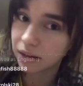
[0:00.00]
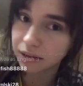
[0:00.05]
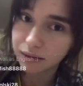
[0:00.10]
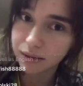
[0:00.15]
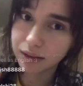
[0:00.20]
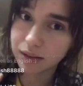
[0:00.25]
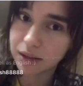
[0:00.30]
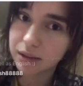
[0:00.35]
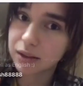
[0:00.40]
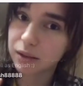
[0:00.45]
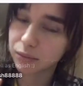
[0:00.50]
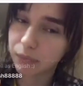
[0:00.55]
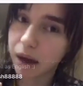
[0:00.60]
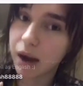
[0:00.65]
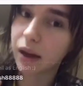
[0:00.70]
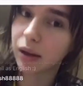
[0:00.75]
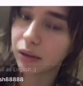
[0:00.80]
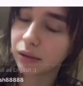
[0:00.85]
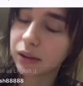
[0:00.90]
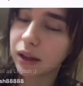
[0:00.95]
This is
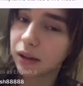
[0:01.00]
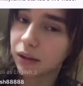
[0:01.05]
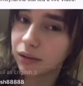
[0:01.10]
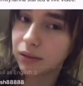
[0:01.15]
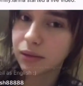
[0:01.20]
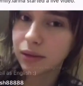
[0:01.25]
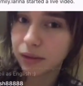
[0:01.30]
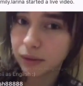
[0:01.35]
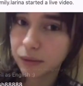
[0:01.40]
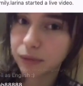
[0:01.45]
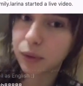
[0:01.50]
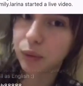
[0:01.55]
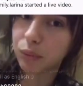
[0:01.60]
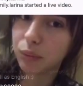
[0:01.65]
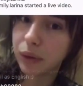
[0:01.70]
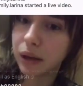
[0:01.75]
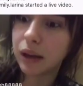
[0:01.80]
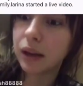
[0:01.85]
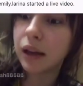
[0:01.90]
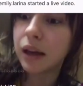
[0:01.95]
my for
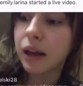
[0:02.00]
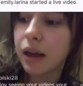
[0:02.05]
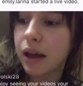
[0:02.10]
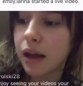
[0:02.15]
me,